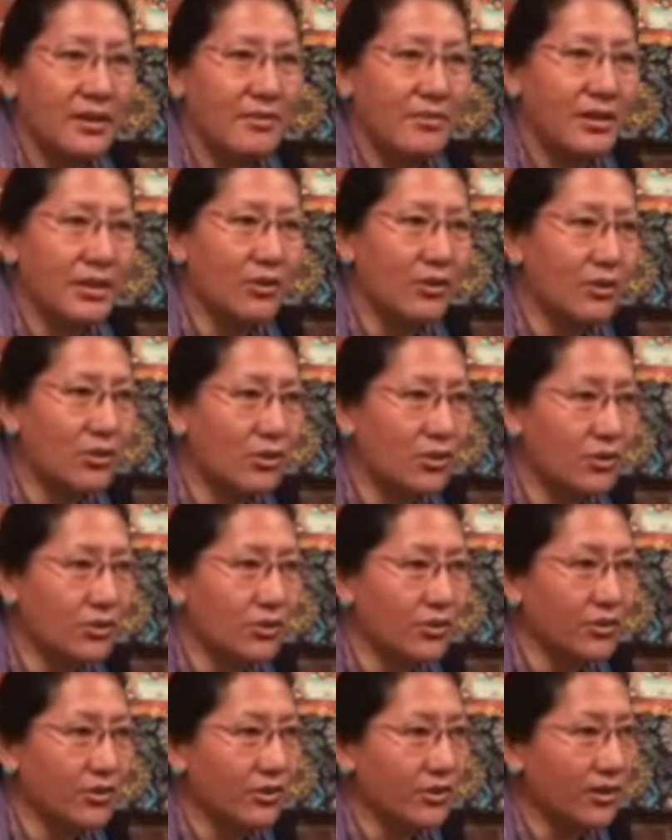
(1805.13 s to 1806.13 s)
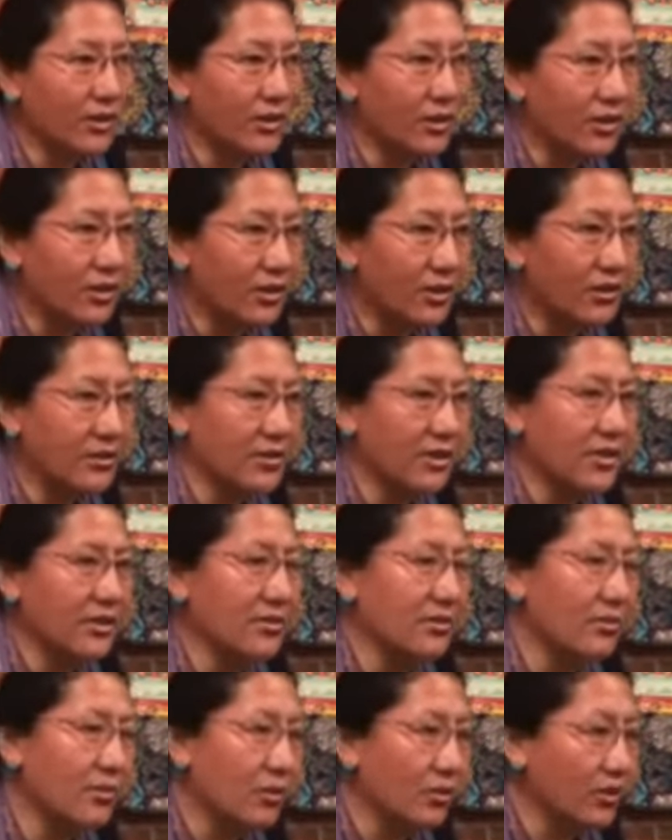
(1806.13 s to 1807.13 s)
But also that the heart is
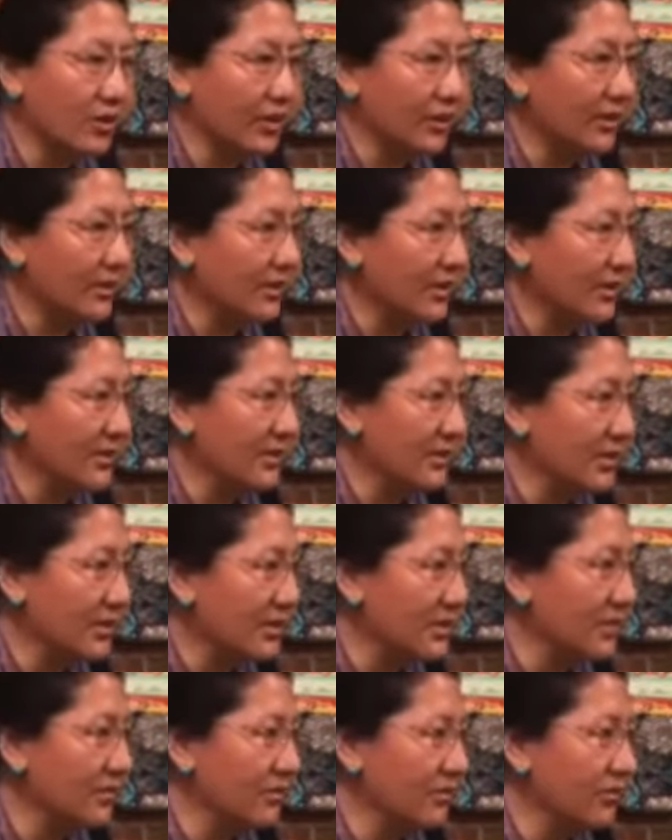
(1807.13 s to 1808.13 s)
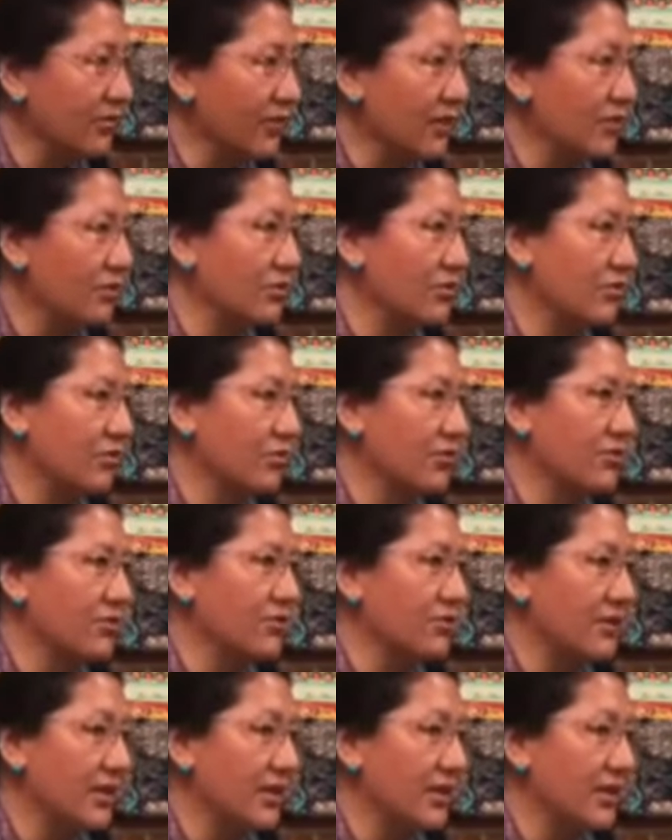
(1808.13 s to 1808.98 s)
more like digestive functions,